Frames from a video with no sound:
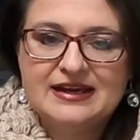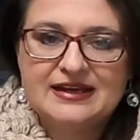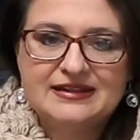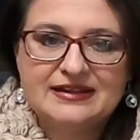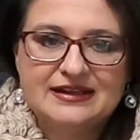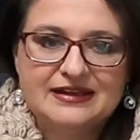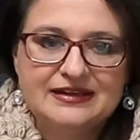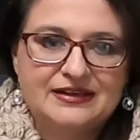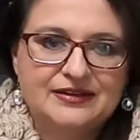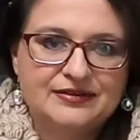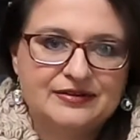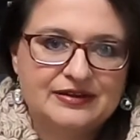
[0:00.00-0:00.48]
and
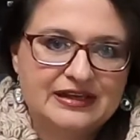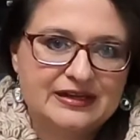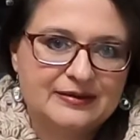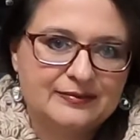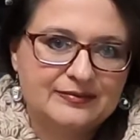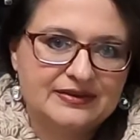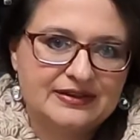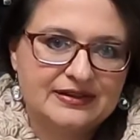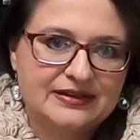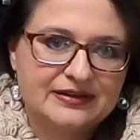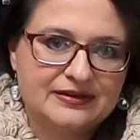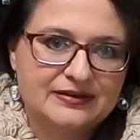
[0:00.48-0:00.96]
then you
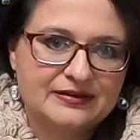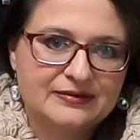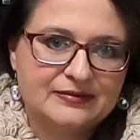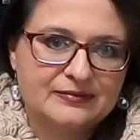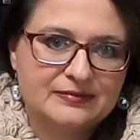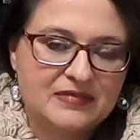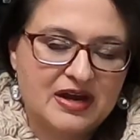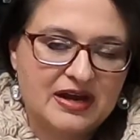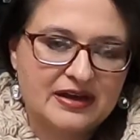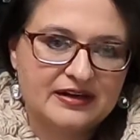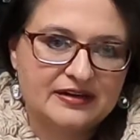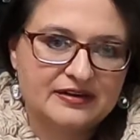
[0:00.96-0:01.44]
keep the
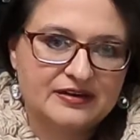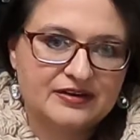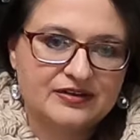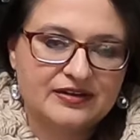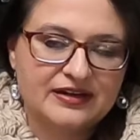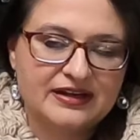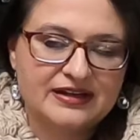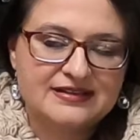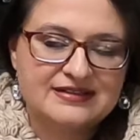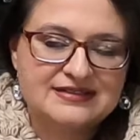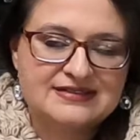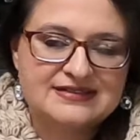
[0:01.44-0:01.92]
monitor
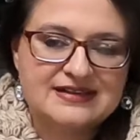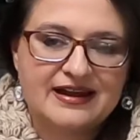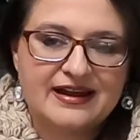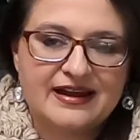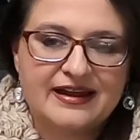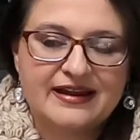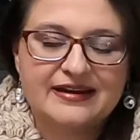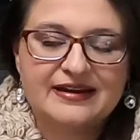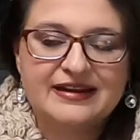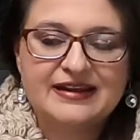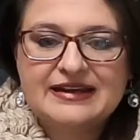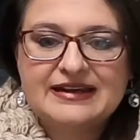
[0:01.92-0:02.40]

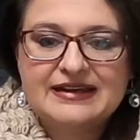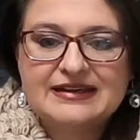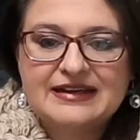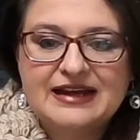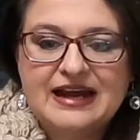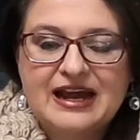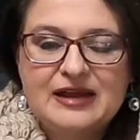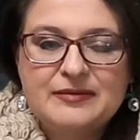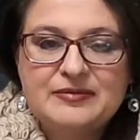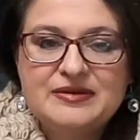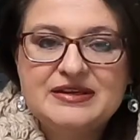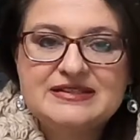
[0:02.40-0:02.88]
inside, and
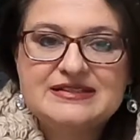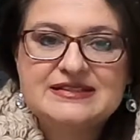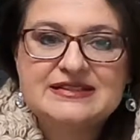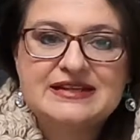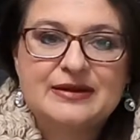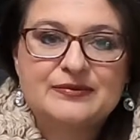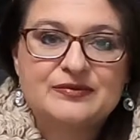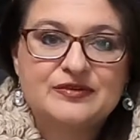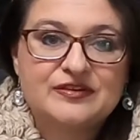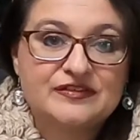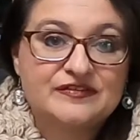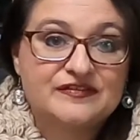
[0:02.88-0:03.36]
I picked it
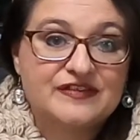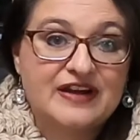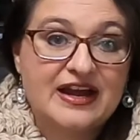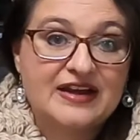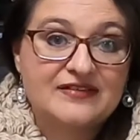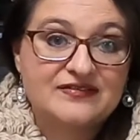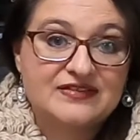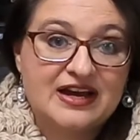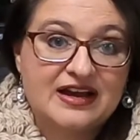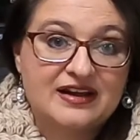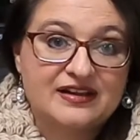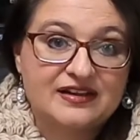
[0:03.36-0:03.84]
up for
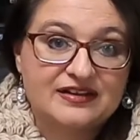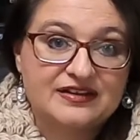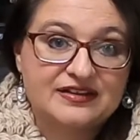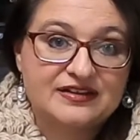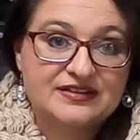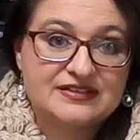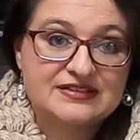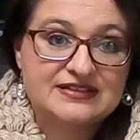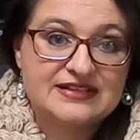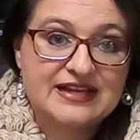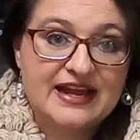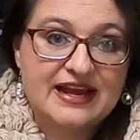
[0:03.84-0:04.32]

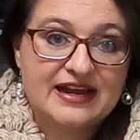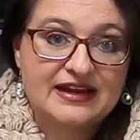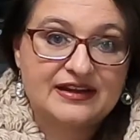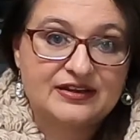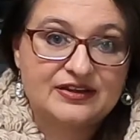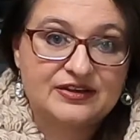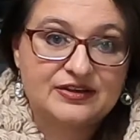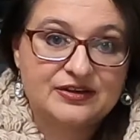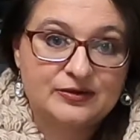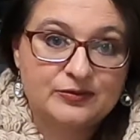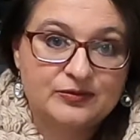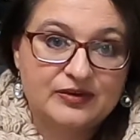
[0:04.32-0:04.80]
$5
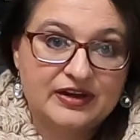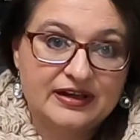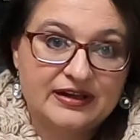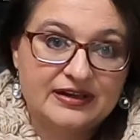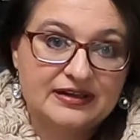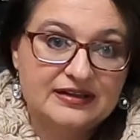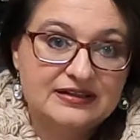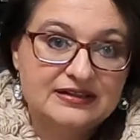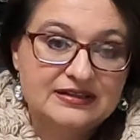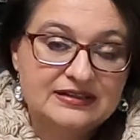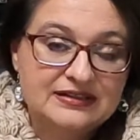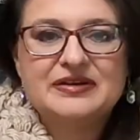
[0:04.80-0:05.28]
at
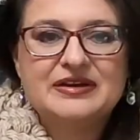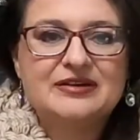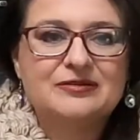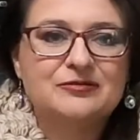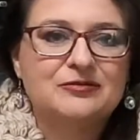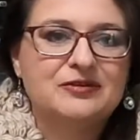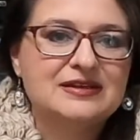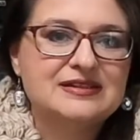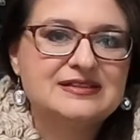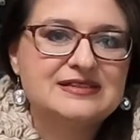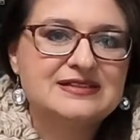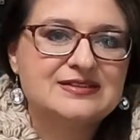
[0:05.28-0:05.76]
Goodwill, but it
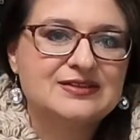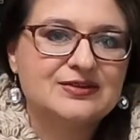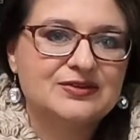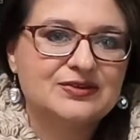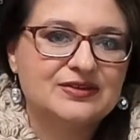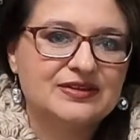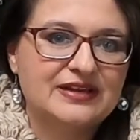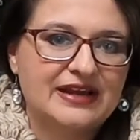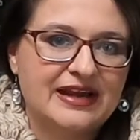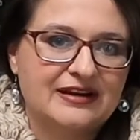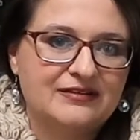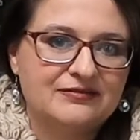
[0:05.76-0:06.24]
was
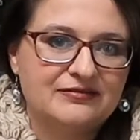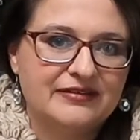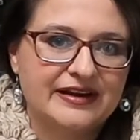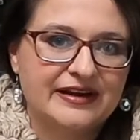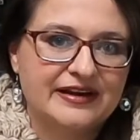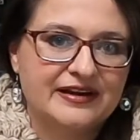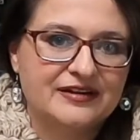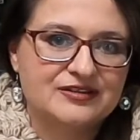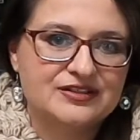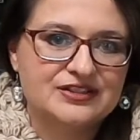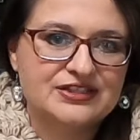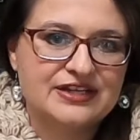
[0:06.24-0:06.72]
sold at
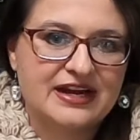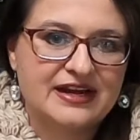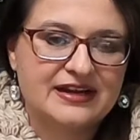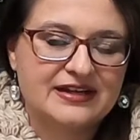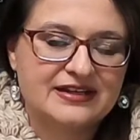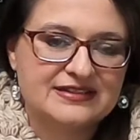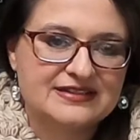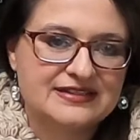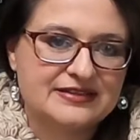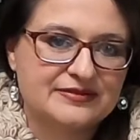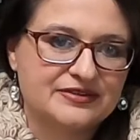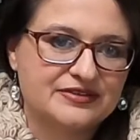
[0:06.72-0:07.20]
Radio Shack
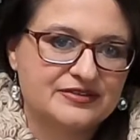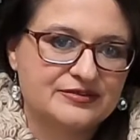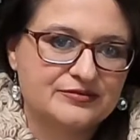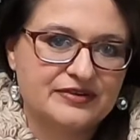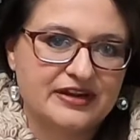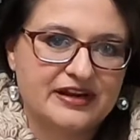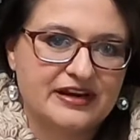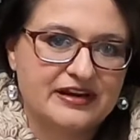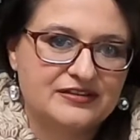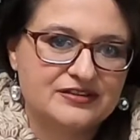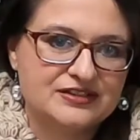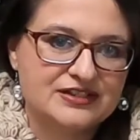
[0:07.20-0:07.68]
because there was a
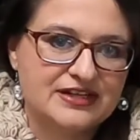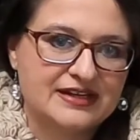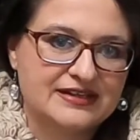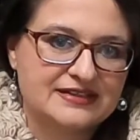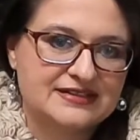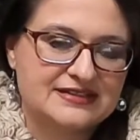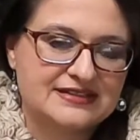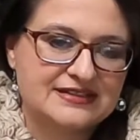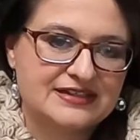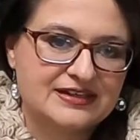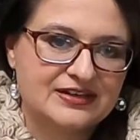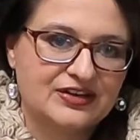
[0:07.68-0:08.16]
Radio Shack
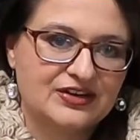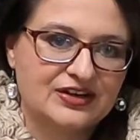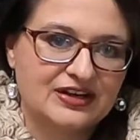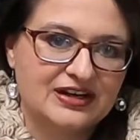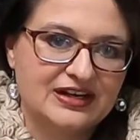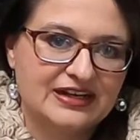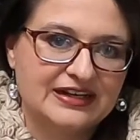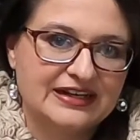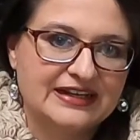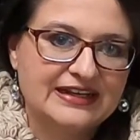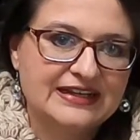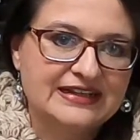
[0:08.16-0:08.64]
sticker
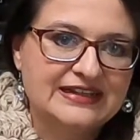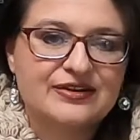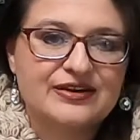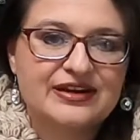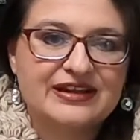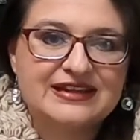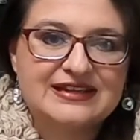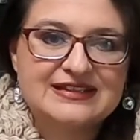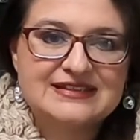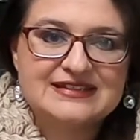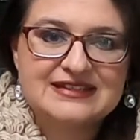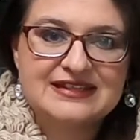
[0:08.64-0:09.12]
on it. So I
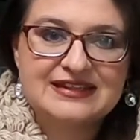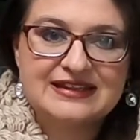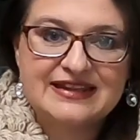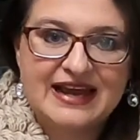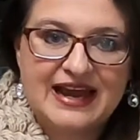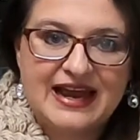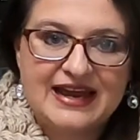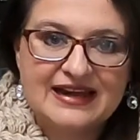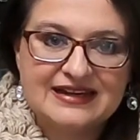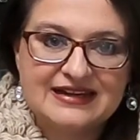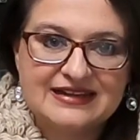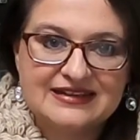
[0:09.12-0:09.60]
listed
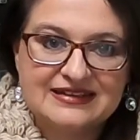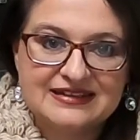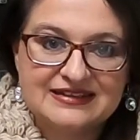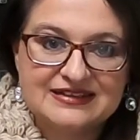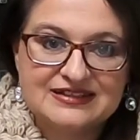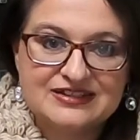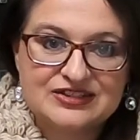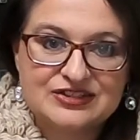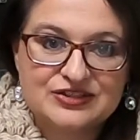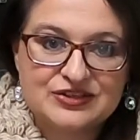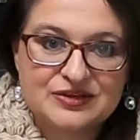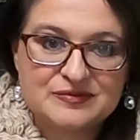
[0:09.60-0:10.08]
that in the
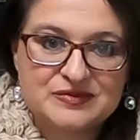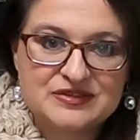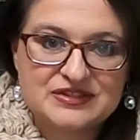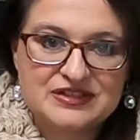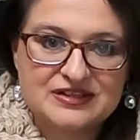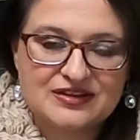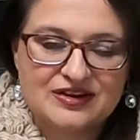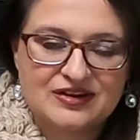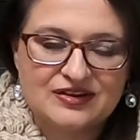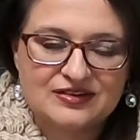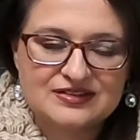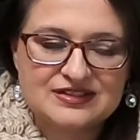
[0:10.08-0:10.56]

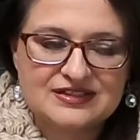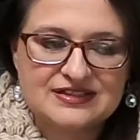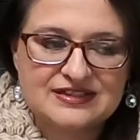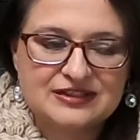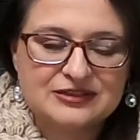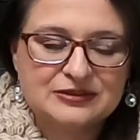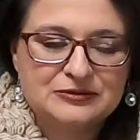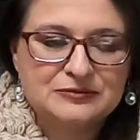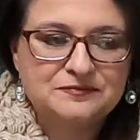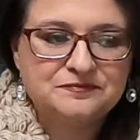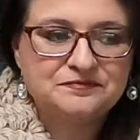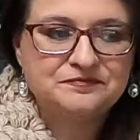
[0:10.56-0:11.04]
description
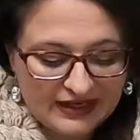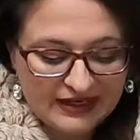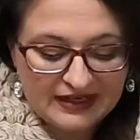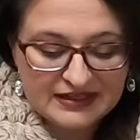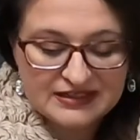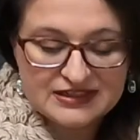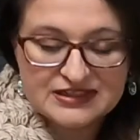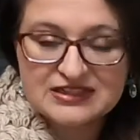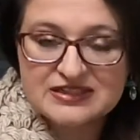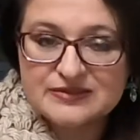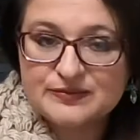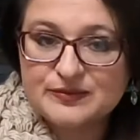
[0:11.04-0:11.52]
also. And I
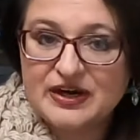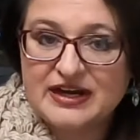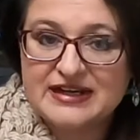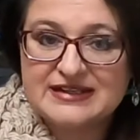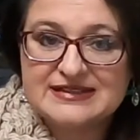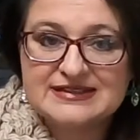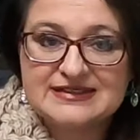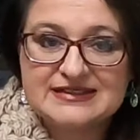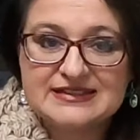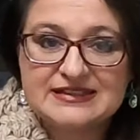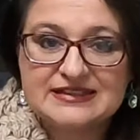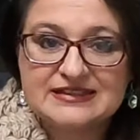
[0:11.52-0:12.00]
just
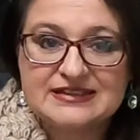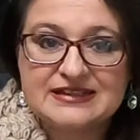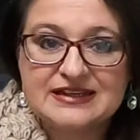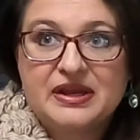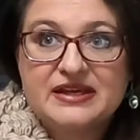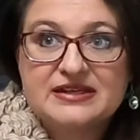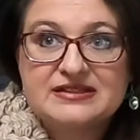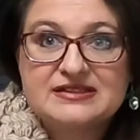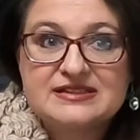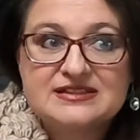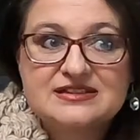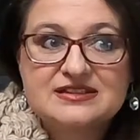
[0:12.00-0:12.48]
priced it
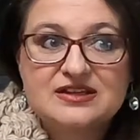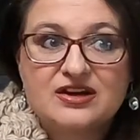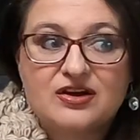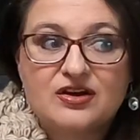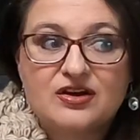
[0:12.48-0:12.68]
based